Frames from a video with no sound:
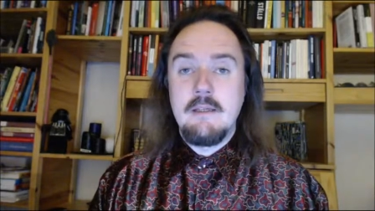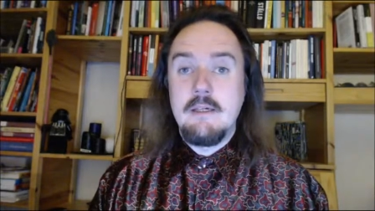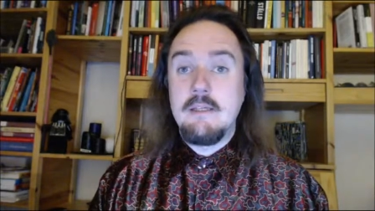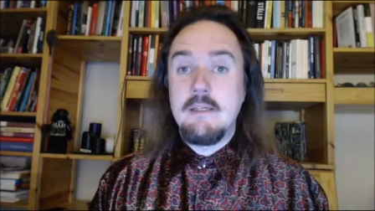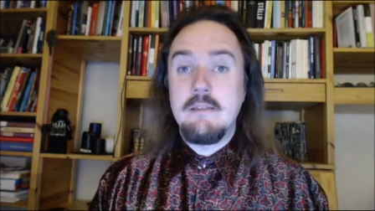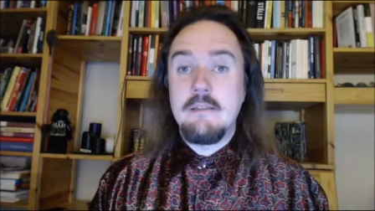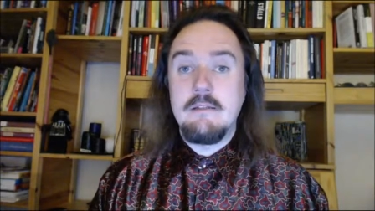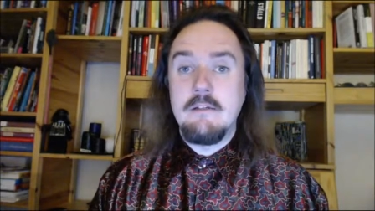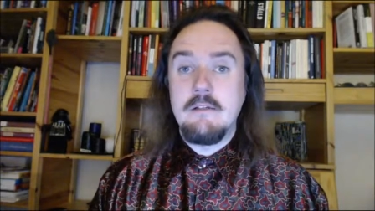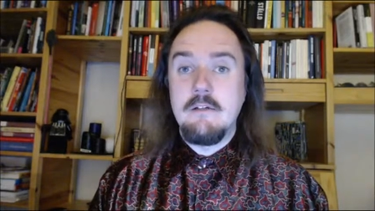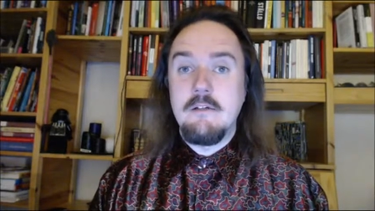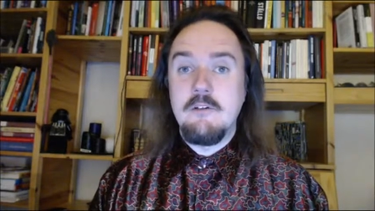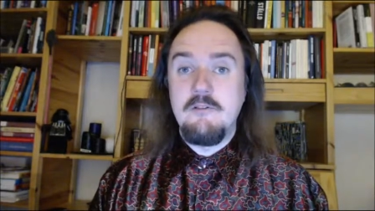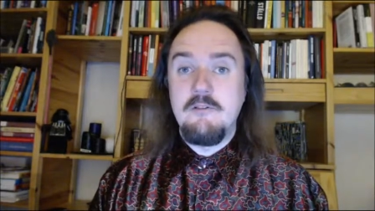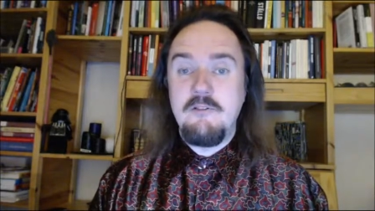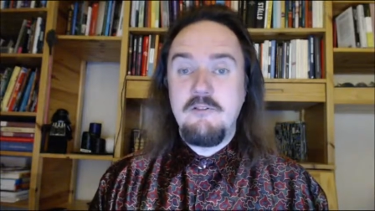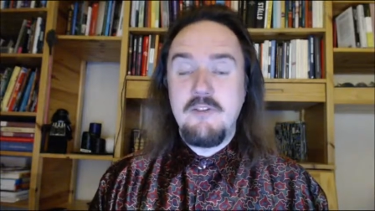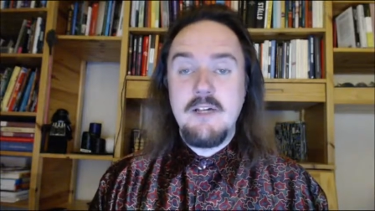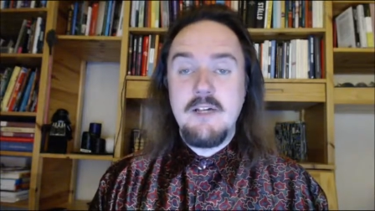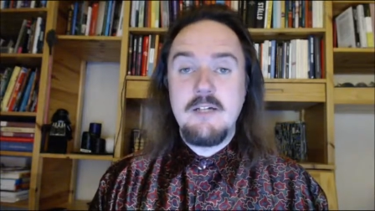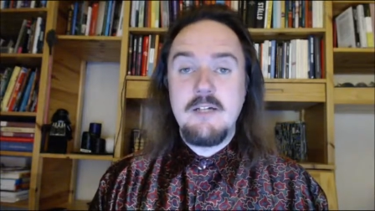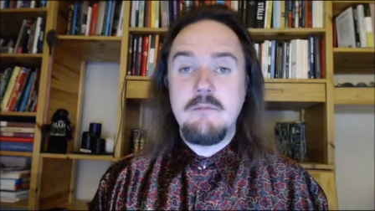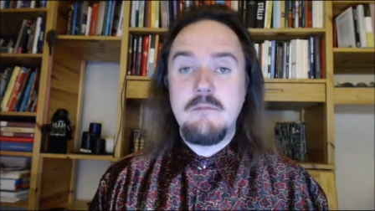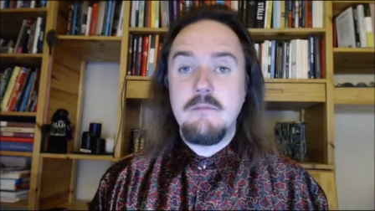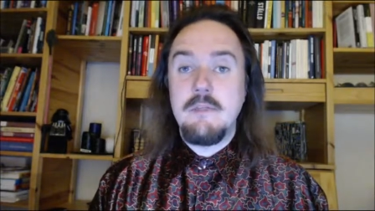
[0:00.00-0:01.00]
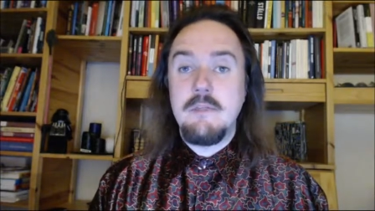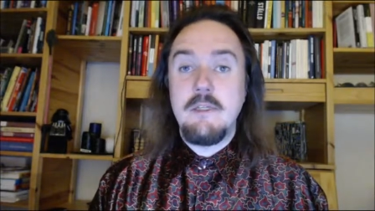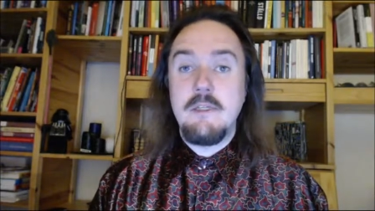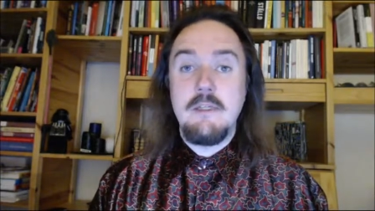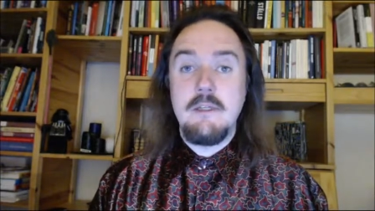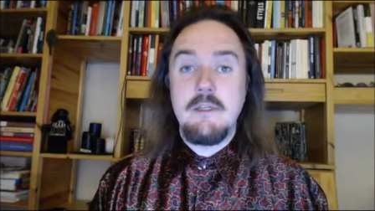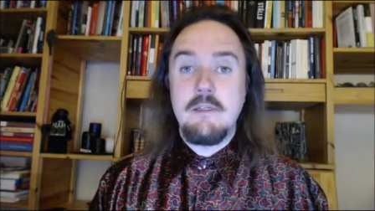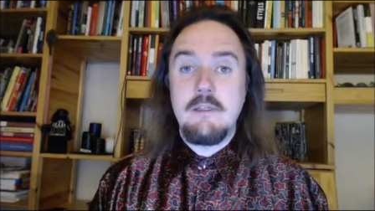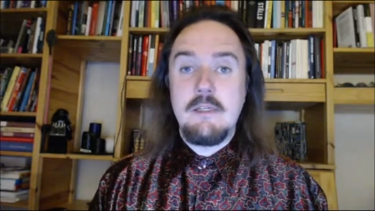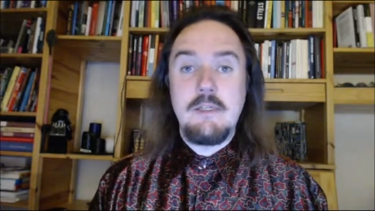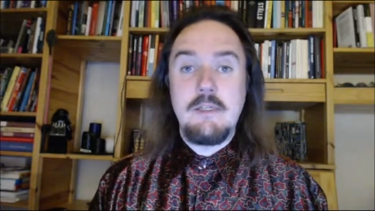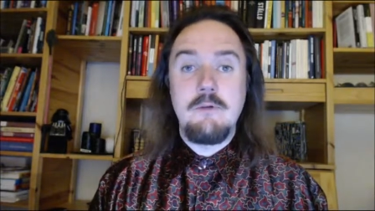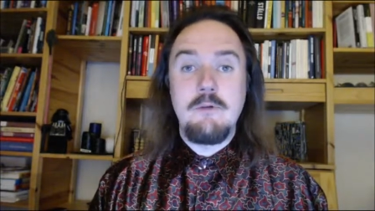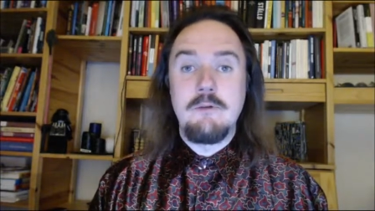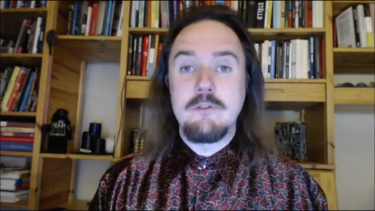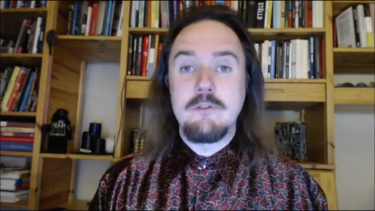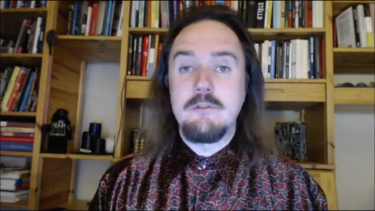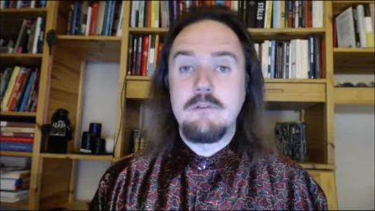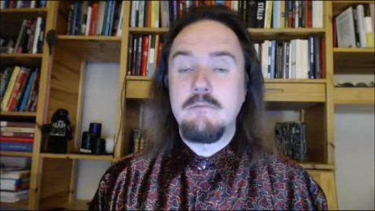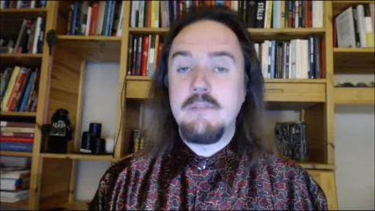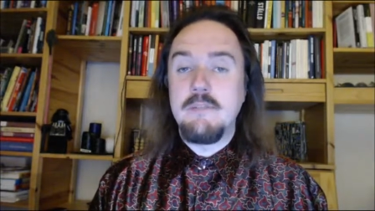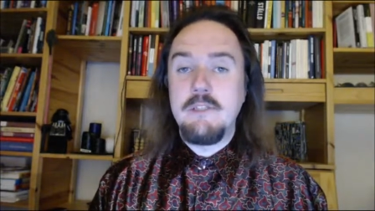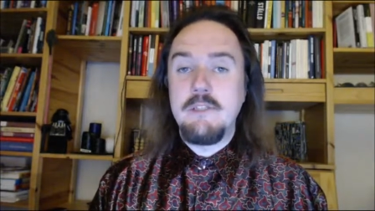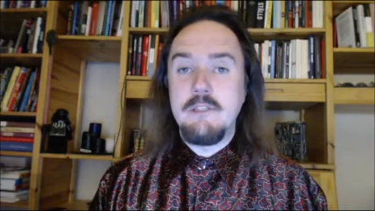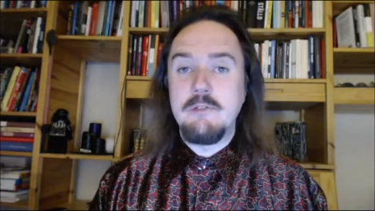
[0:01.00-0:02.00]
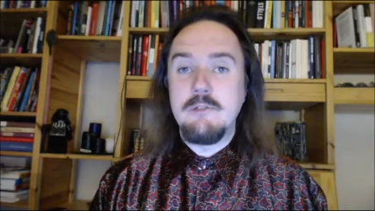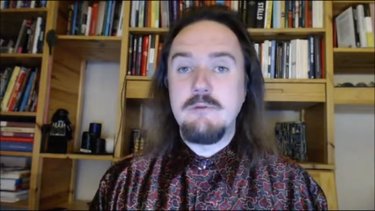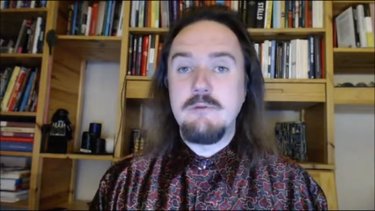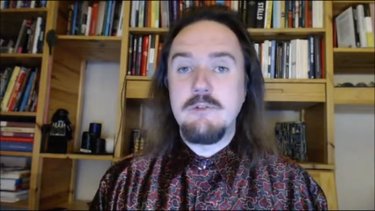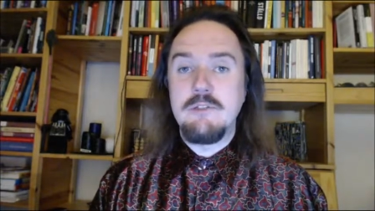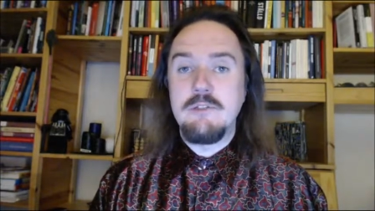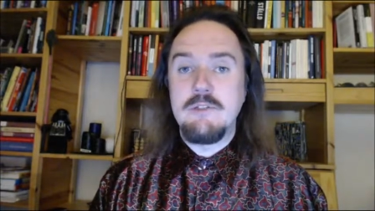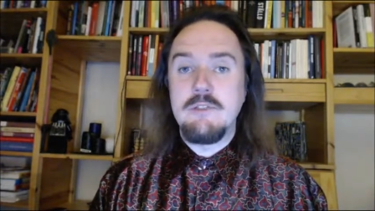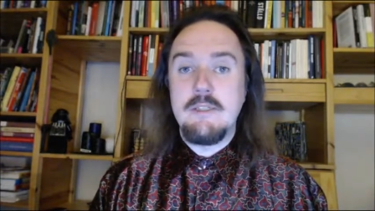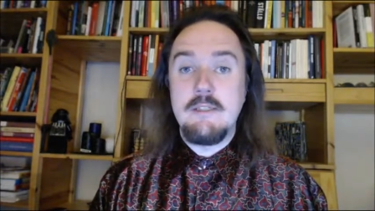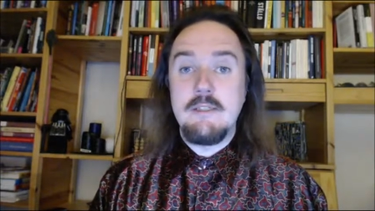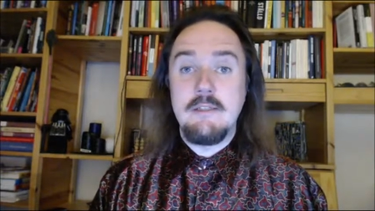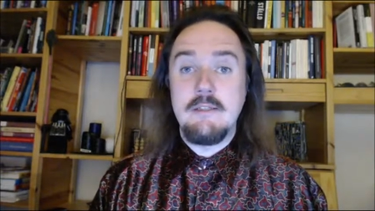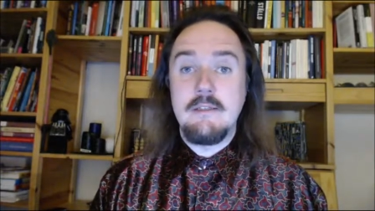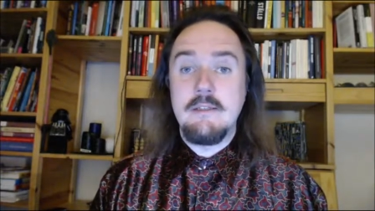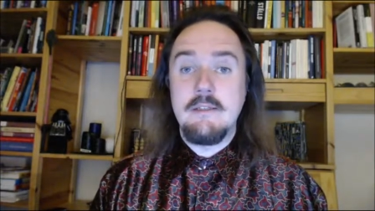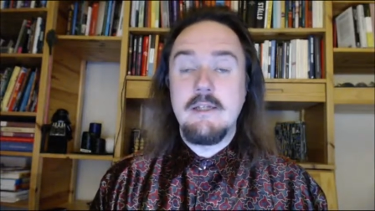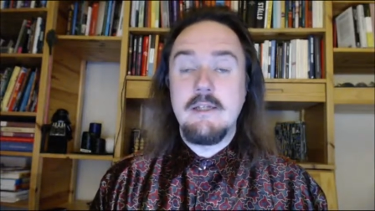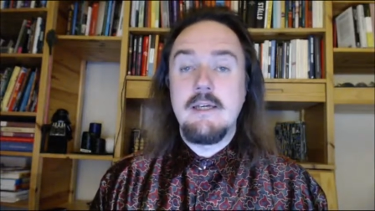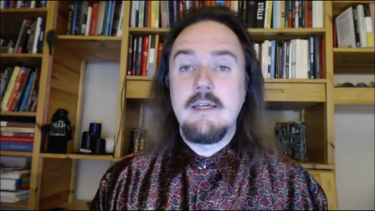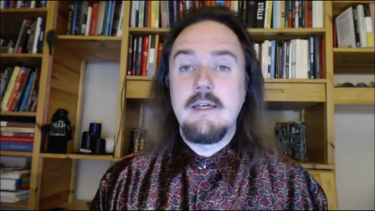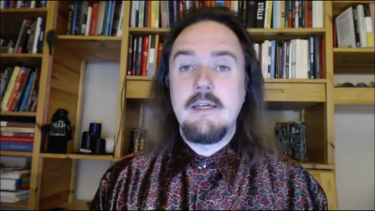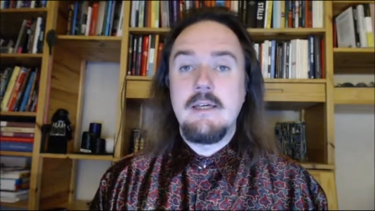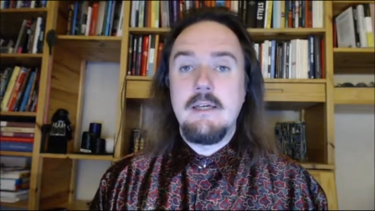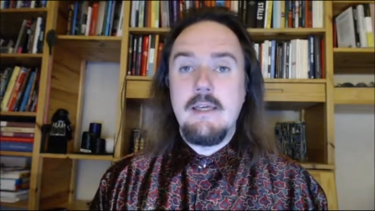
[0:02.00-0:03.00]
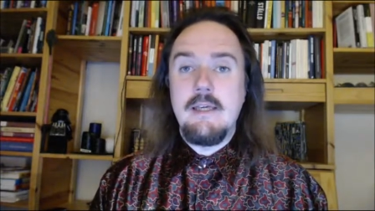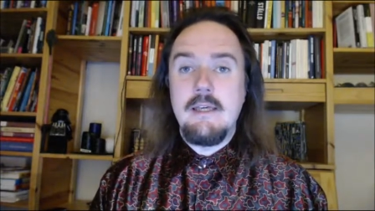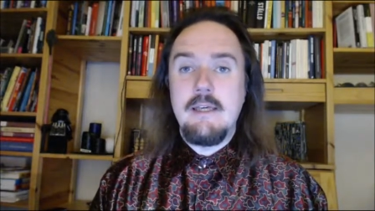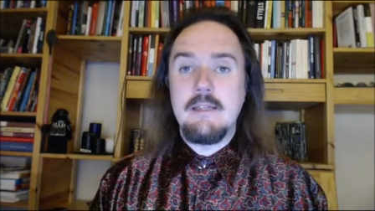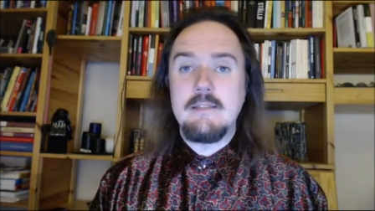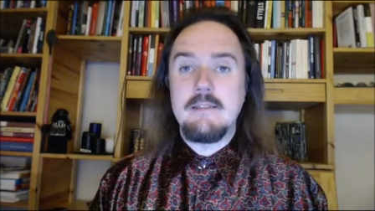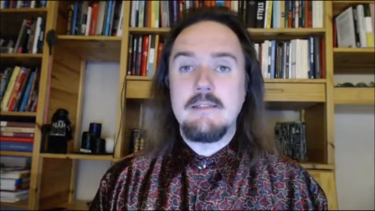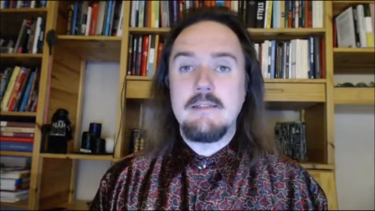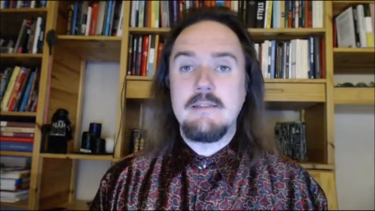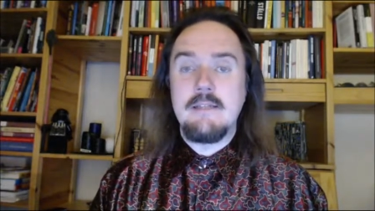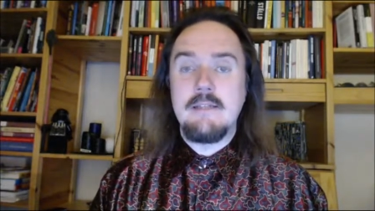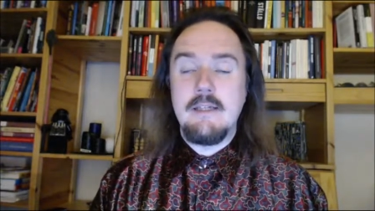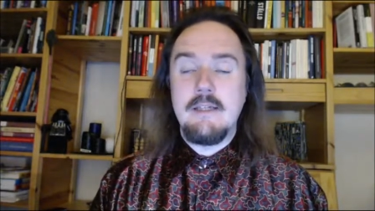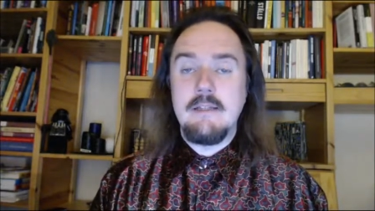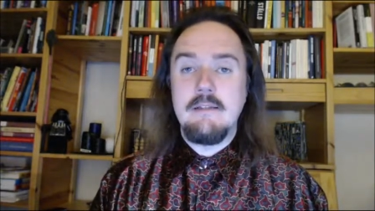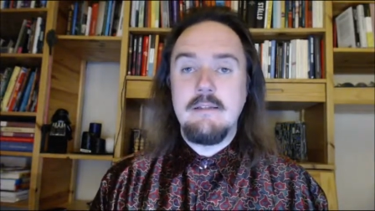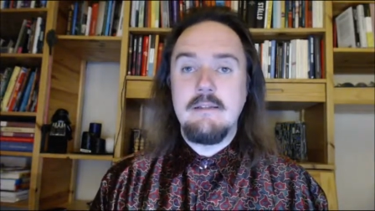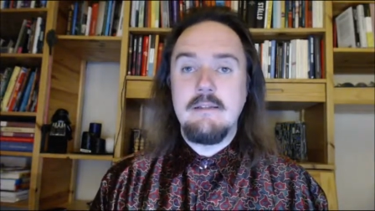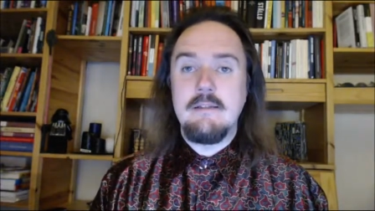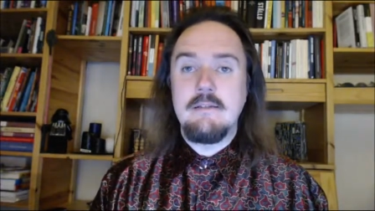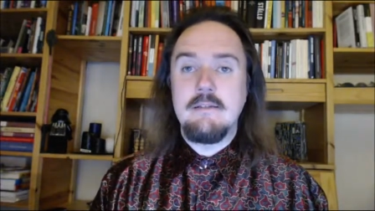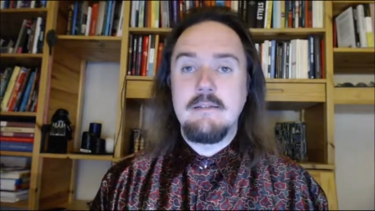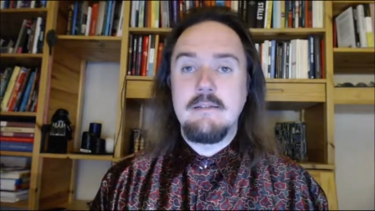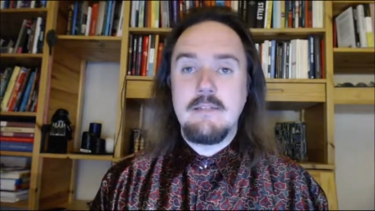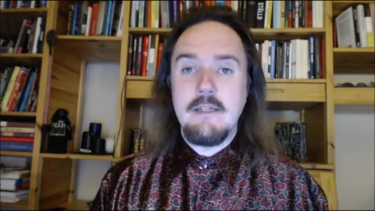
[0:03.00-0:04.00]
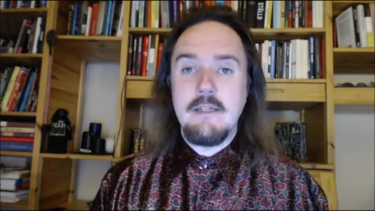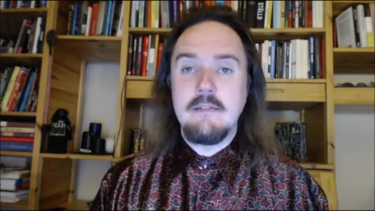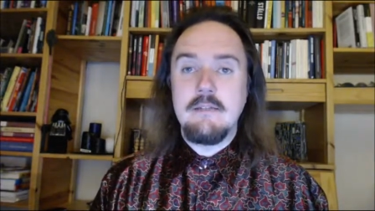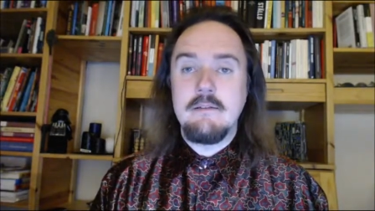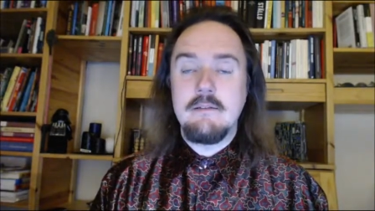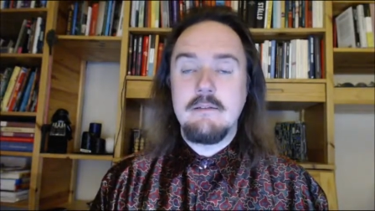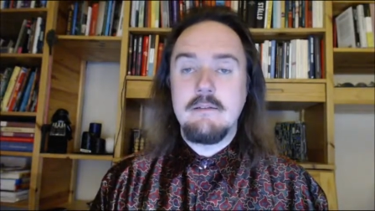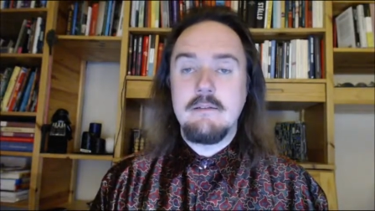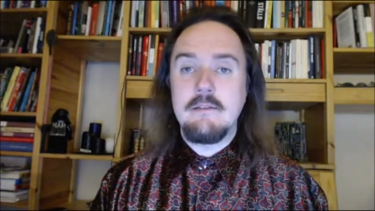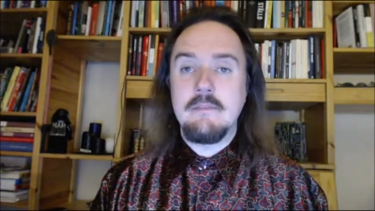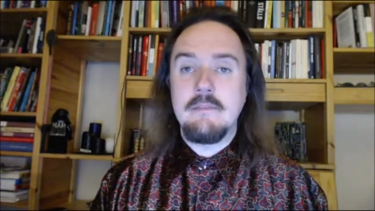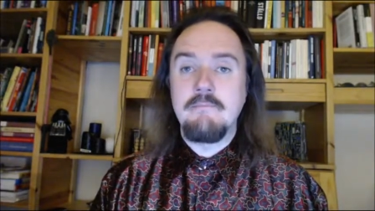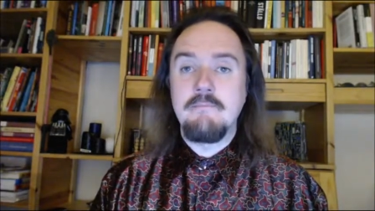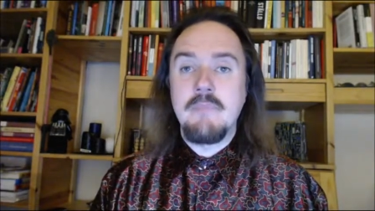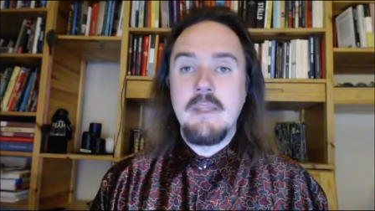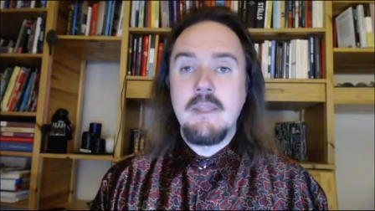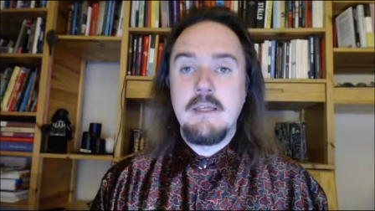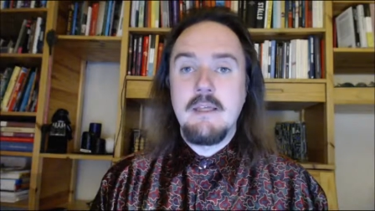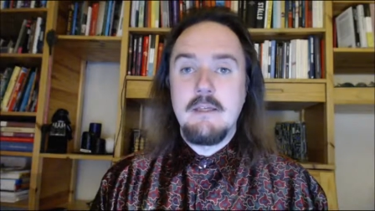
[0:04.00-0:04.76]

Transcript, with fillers: and family can also be used in an extended sense.